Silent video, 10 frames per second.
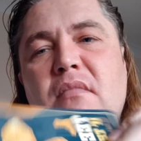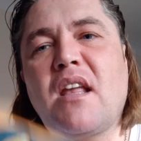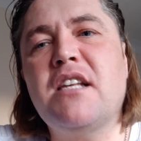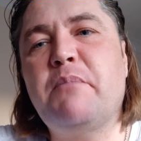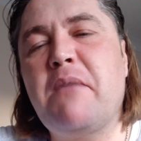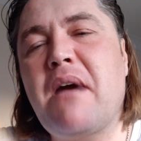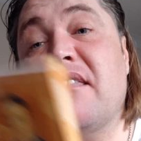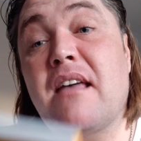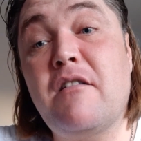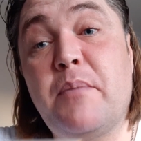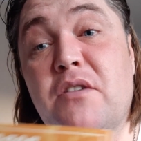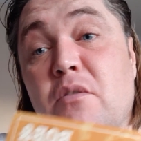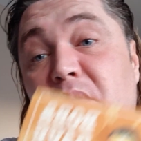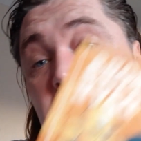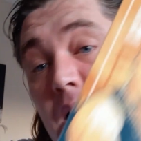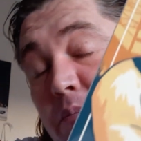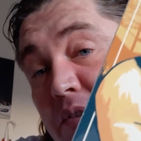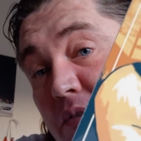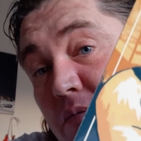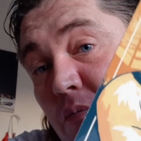has been my therapy
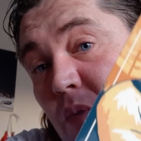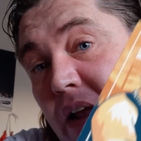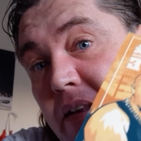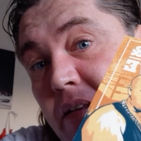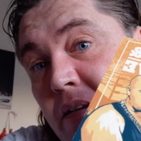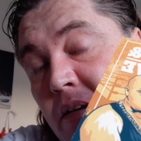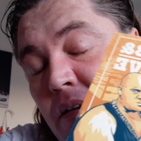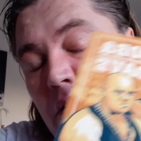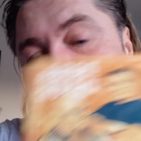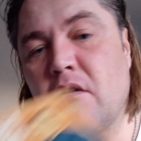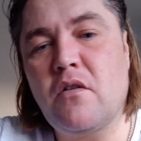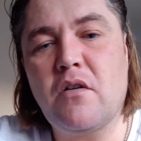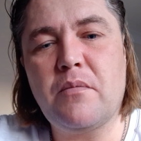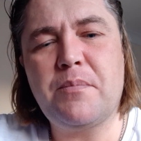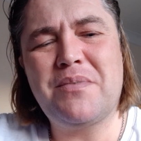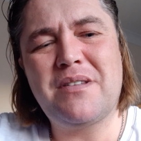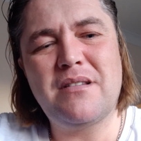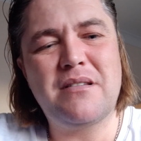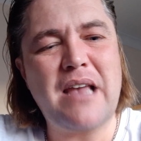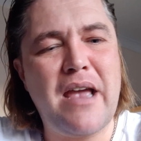sometimes when, you know,
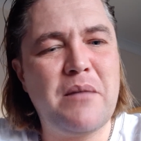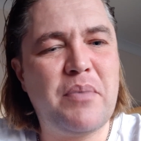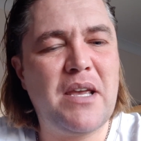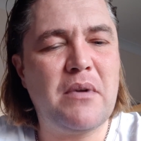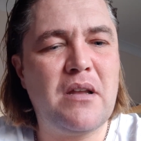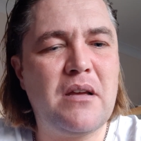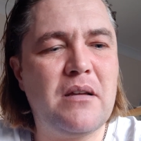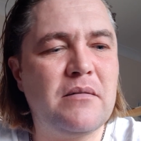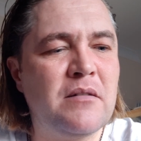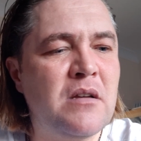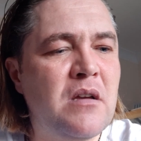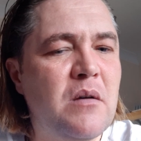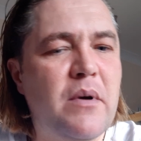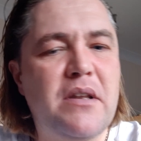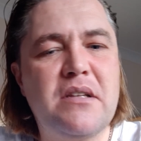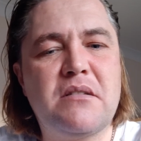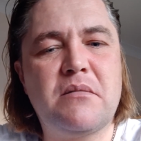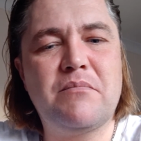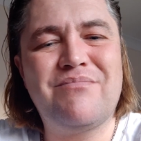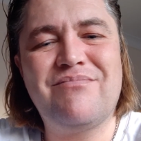certain people are when there's
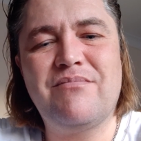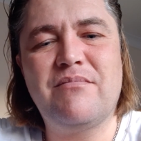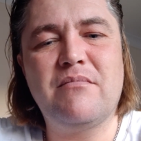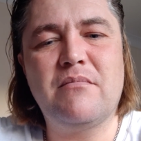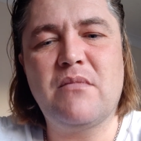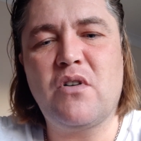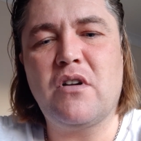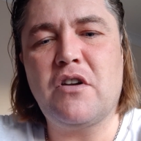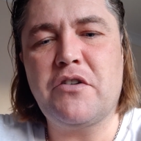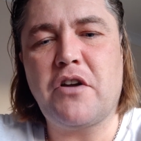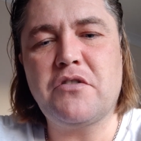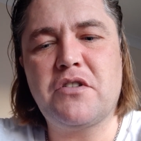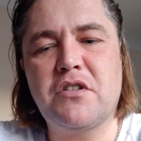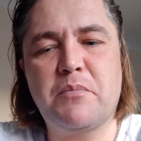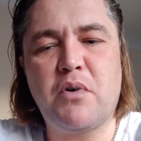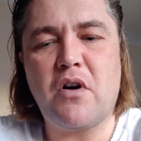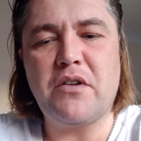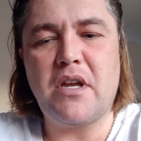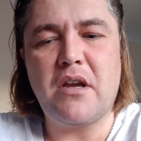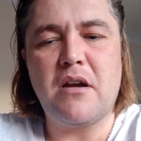nonsense put
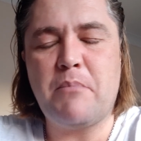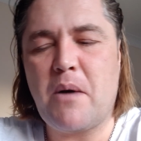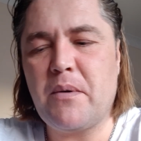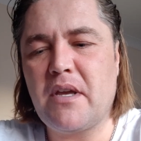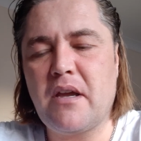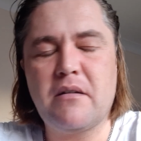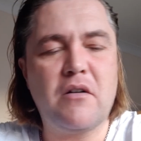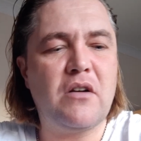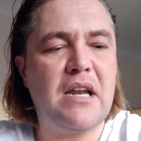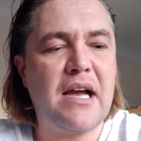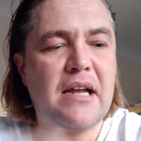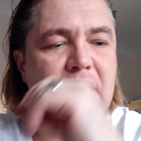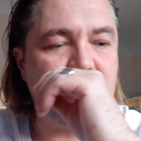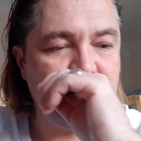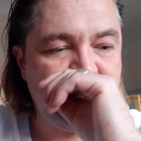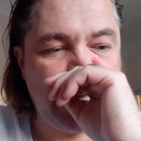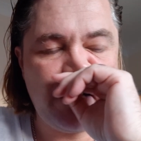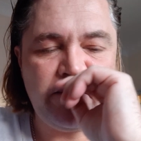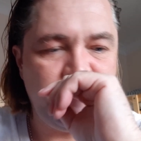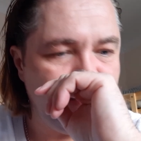on you about you online and
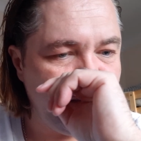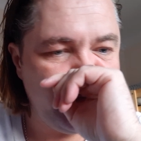um,